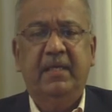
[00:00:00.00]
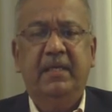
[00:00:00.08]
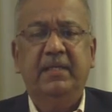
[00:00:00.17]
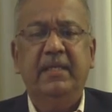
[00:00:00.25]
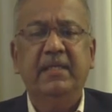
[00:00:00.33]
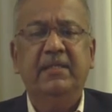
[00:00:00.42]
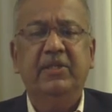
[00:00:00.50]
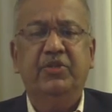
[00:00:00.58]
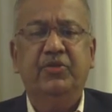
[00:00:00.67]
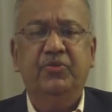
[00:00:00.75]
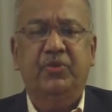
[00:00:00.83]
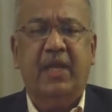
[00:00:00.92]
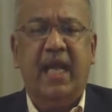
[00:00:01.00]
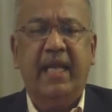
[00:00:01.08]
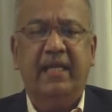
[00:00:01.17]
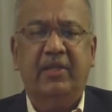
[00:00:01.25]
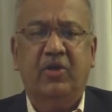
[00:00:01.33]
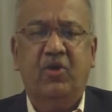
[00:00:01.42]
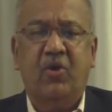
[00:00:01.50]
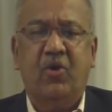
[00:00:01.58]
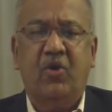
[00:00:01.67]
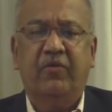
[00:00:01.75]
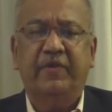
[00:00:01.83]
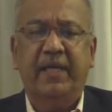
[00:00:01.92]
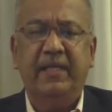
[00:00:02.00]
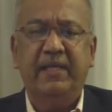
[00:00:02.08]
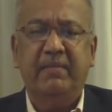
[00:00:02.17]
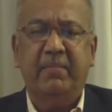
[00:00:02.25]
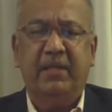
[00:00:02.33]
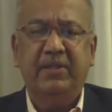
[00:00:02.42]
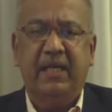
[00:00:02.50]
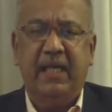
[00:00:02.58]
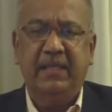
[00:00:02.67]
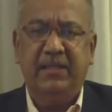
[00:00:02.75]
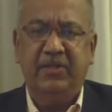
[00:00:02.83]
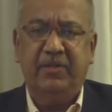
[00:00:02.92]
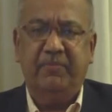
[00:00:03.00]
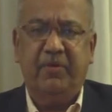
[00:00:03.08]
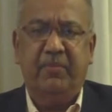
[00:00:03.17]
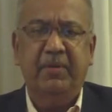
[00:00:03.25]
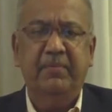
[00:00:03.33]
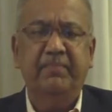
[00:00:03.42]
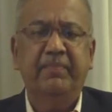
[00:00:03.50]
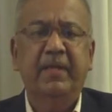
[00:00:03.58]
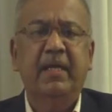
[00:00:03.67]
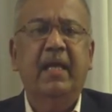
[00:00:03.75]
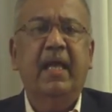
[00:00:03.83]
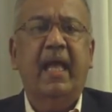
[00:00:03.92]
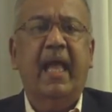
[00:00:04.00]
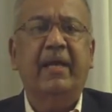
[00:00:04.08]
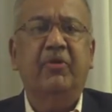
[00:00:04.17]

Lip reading: These issues lie at the core of the Indian marginalization problem and